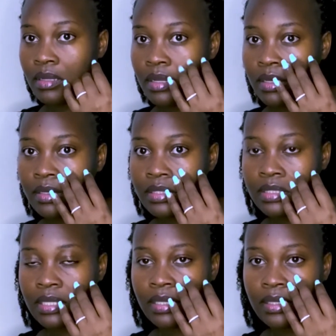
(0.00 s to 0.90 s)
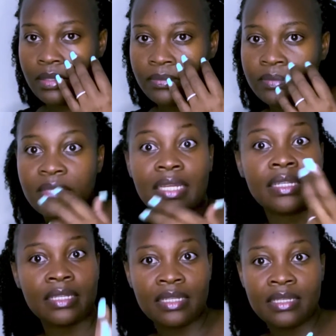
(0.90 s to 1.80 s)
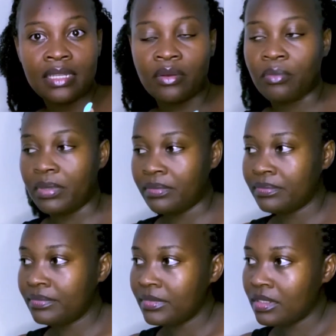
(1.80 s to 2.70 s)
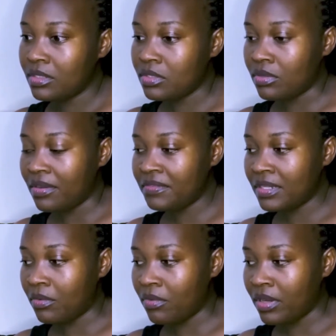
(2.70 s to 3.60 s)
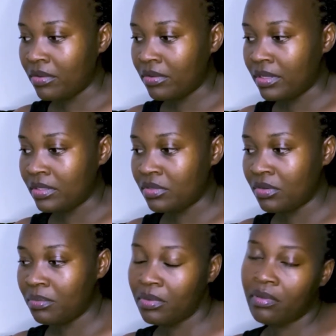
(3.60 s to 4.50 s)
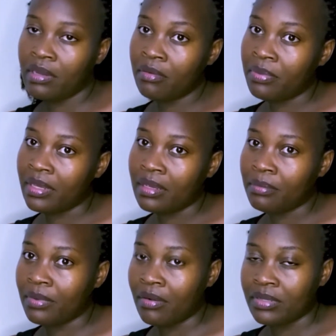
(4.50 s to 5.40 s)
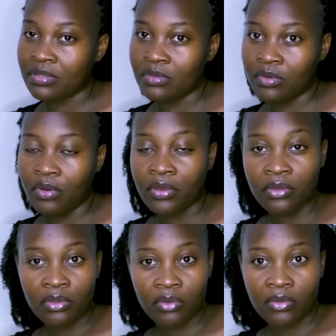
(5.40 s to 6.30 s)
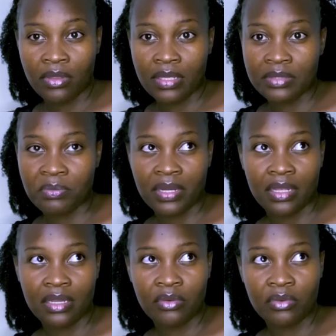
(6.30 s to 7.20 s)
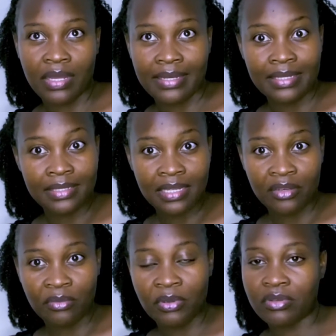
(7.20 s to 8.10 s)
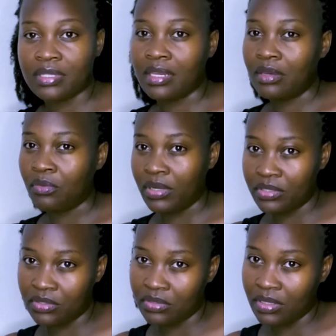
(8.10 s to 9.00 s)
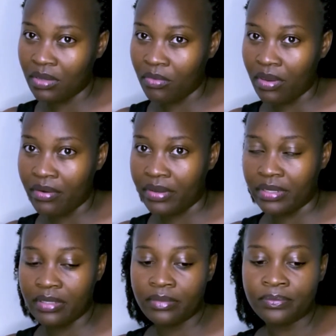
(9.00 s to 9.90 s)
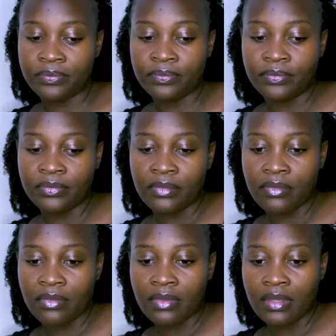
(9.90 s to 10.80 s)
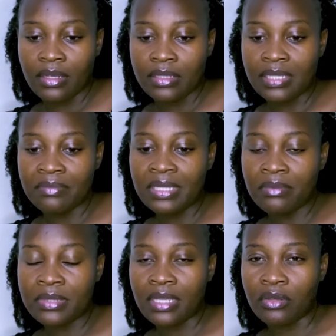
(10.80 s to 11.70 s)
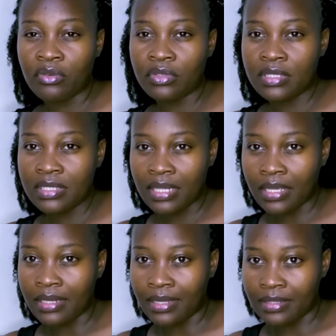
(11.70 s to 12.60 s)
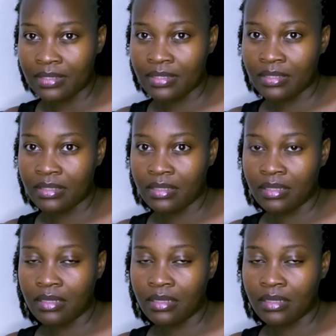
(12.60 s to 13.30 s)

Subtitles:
and he's like, and he didn't tell me. So after a while he told me, well babe, I was going through this, but I didn't tell you because I didn't want you to get worried. Sometimes they don't tell us